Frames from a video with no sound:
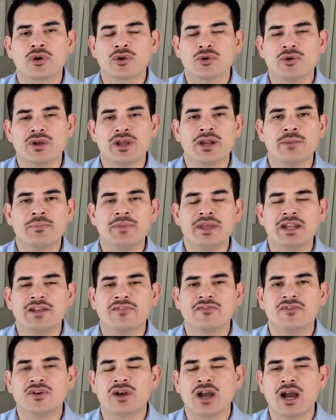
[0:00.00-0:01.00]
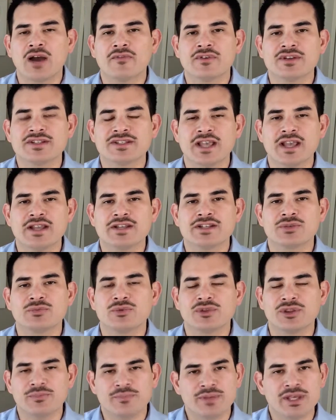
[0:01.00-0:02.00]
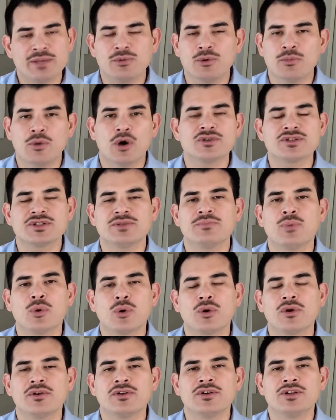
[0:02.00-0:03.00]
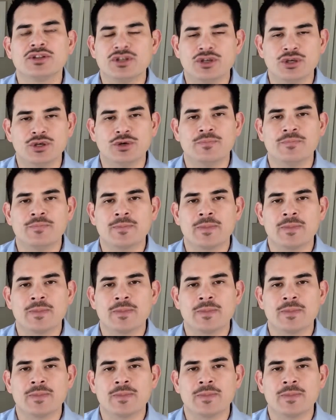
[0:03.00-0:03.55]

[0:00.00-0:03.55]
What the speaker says: create a meaningful conversation with the people most important to you.